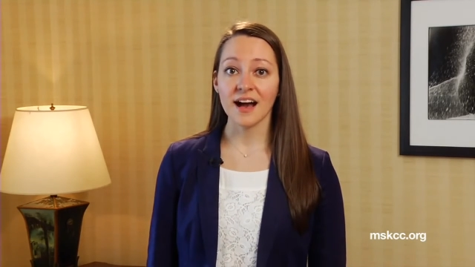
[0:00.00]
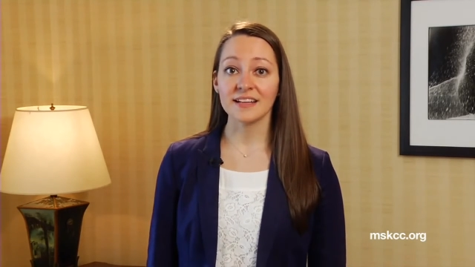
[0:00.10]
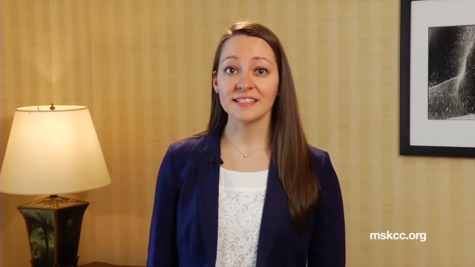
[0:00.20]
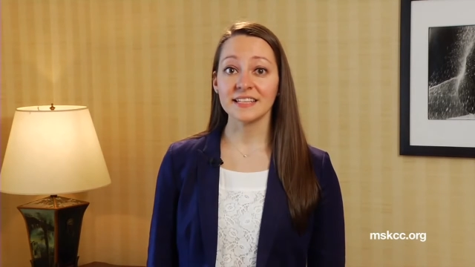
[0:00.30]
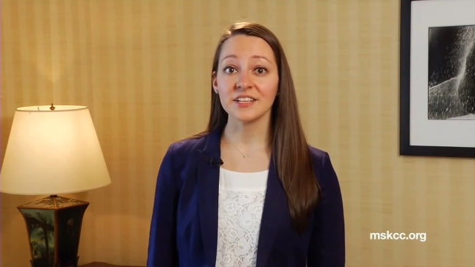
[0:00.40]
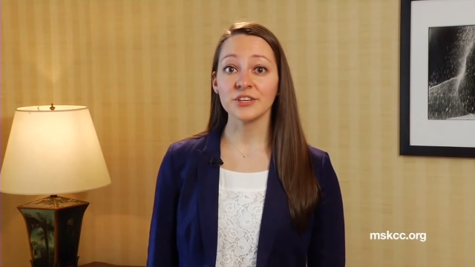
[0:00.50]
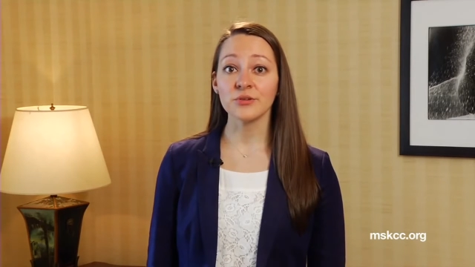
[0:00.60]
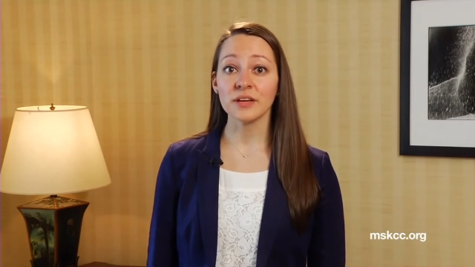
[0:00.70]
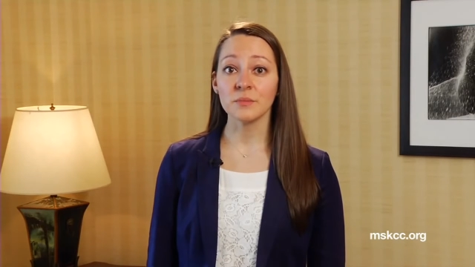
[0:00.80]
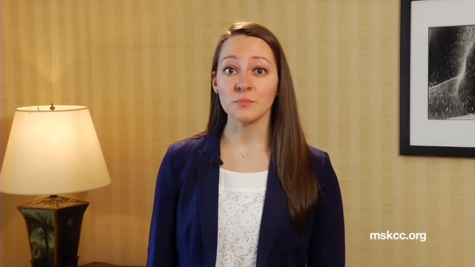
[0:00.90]
until
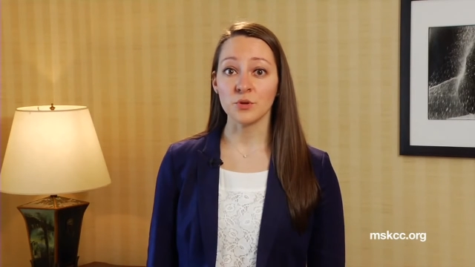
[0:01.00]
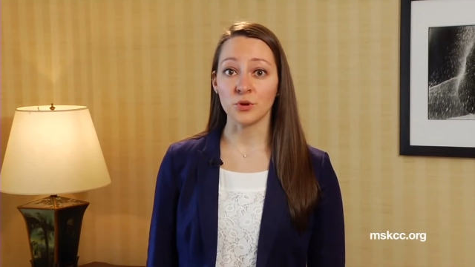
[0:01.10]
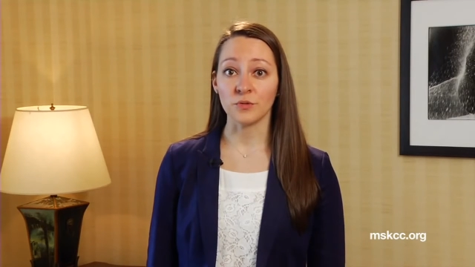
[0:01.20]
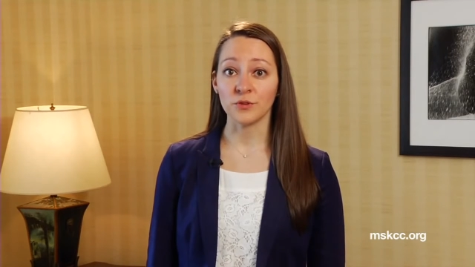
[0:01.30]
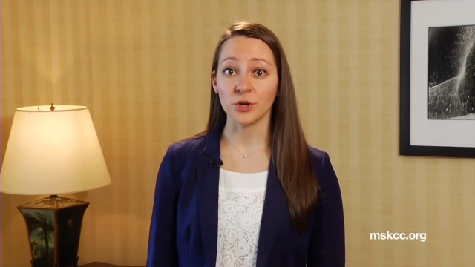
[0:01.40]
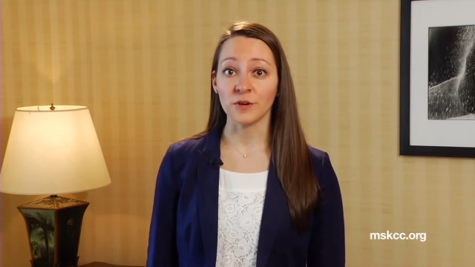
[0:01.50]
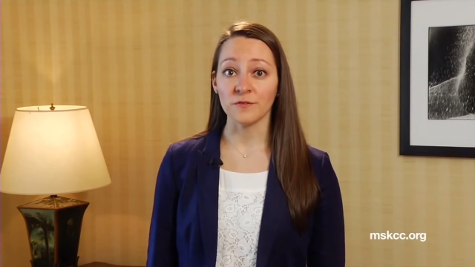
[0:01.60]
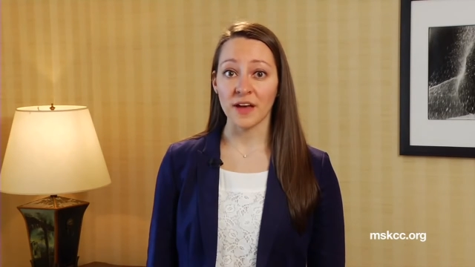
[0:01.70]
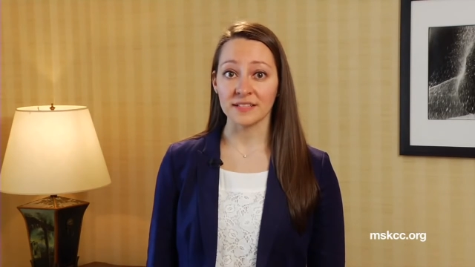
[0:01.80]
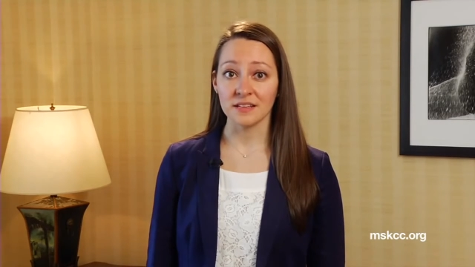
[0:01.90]
you can move your
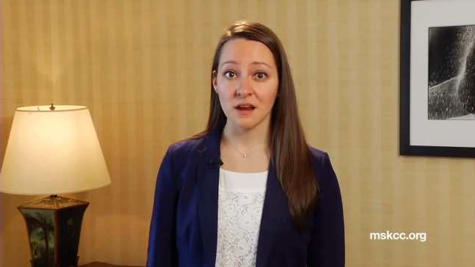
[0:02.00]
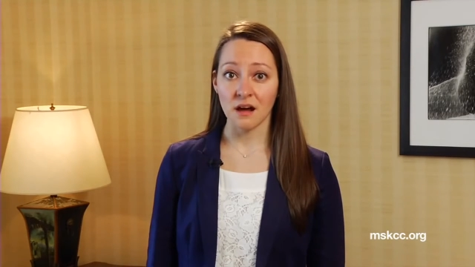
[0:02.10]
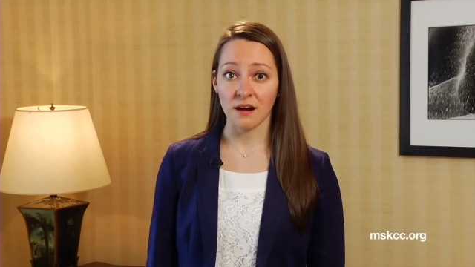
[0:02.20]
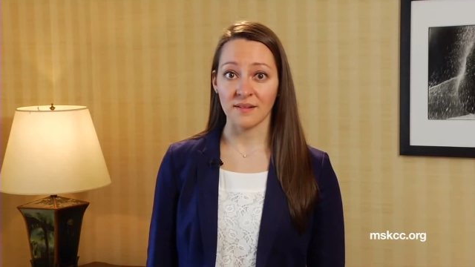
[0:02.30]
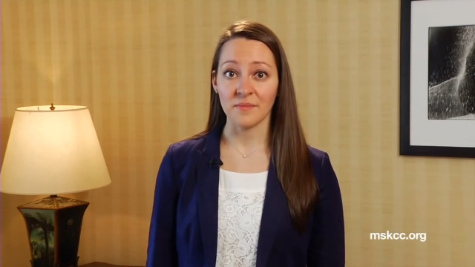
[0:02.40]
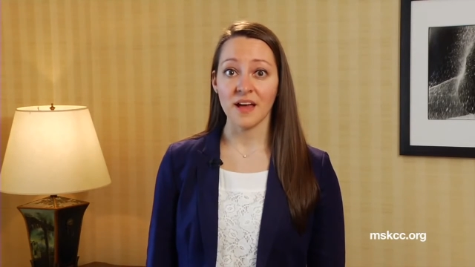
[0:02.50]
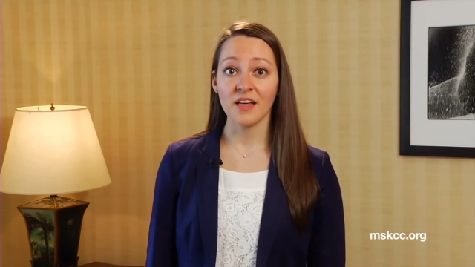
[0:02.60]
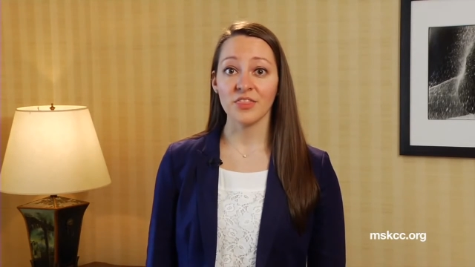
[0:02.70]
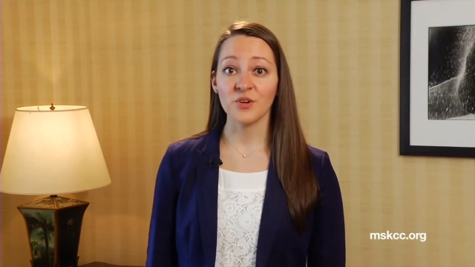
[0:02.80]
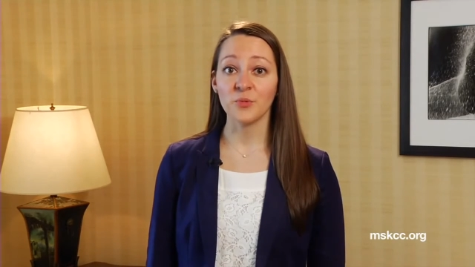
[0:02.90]
affected arm
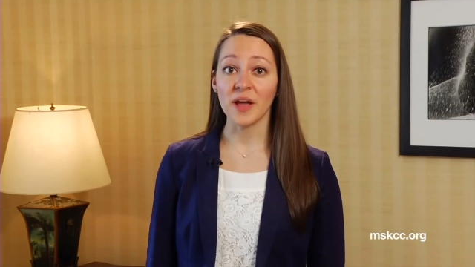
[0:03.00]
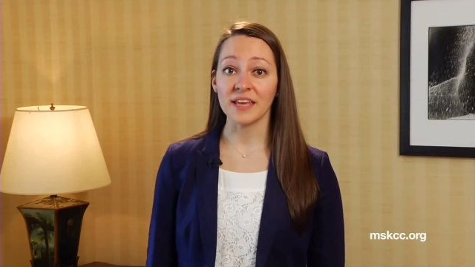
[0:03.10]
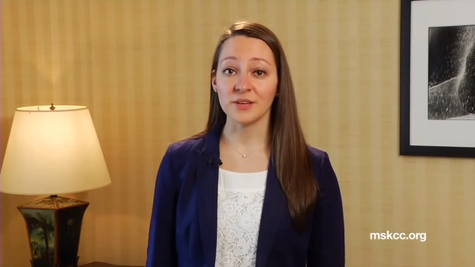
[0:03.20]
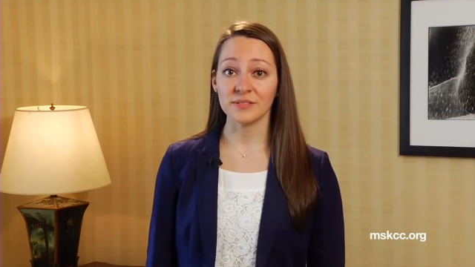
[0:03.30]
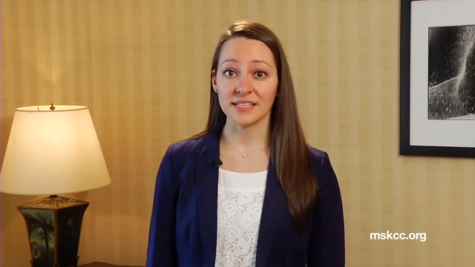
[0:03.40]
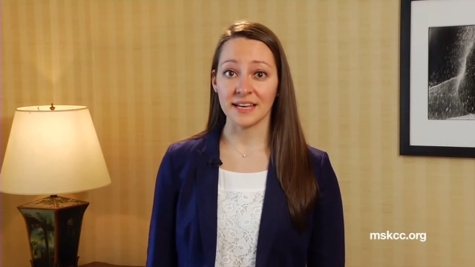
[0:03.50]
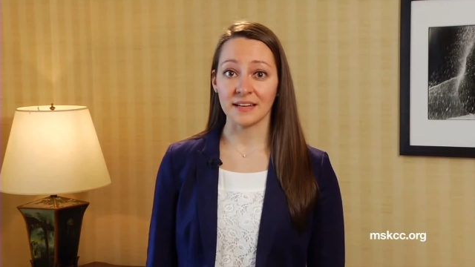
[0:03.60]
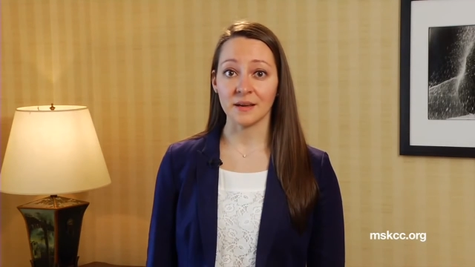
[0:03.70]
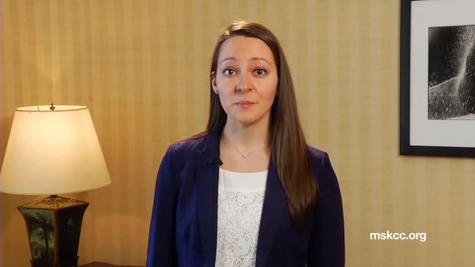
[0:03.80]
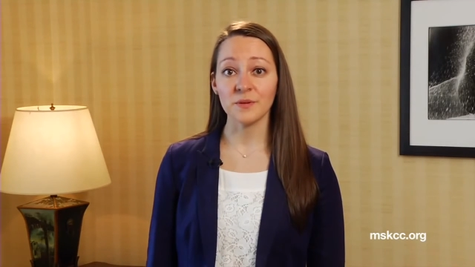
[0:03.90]
the way you
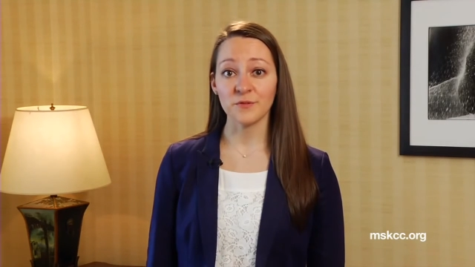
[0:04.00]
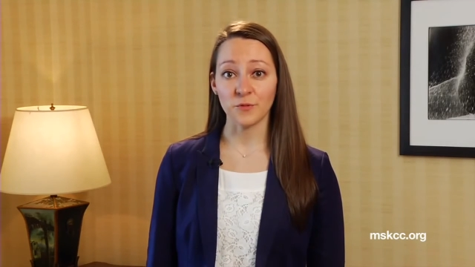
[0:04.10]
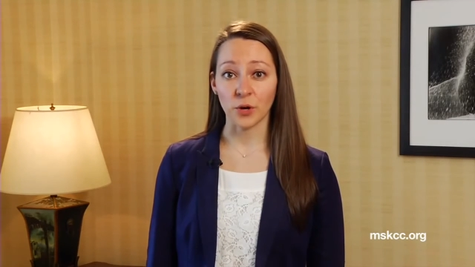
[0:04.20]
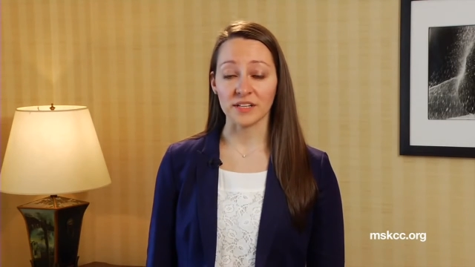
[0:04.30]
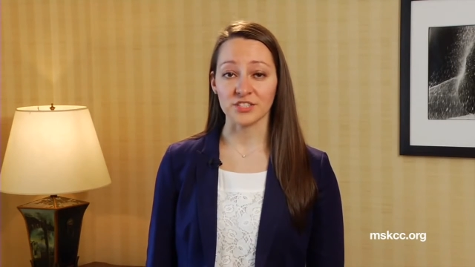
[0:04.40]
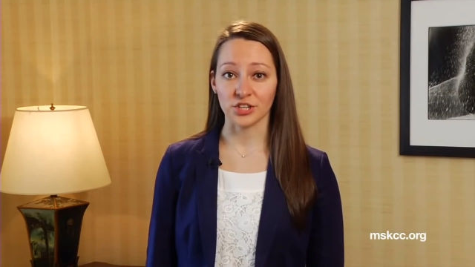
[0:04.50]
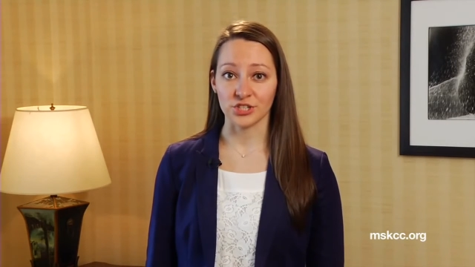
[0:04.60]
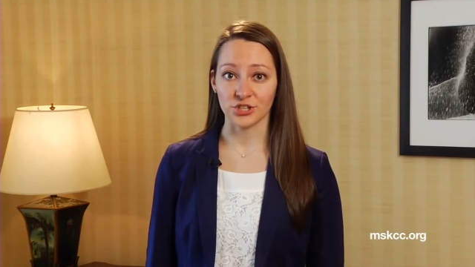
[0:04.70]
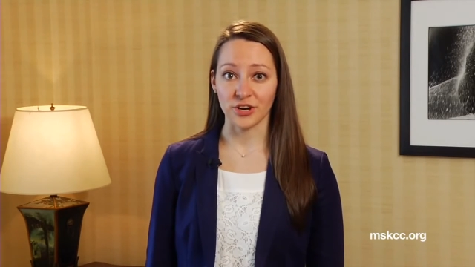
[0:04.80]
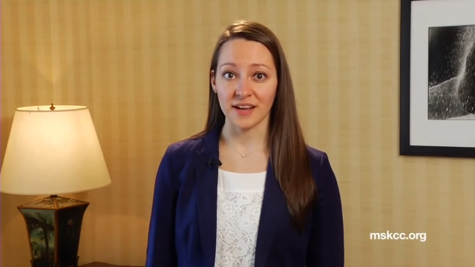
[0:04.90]
did before
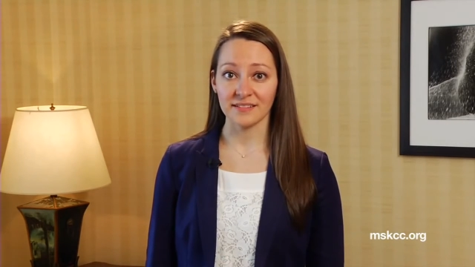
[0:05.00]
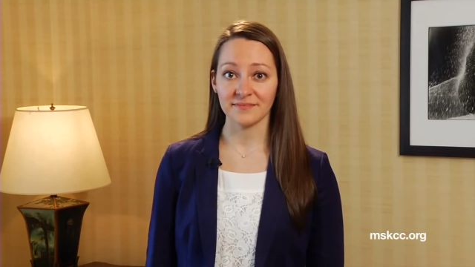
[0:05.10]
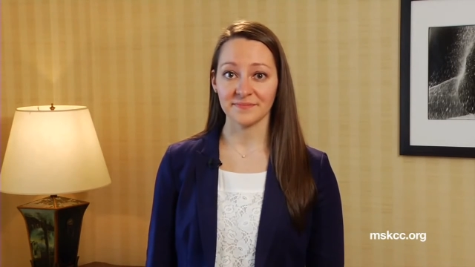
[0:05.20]
surgery.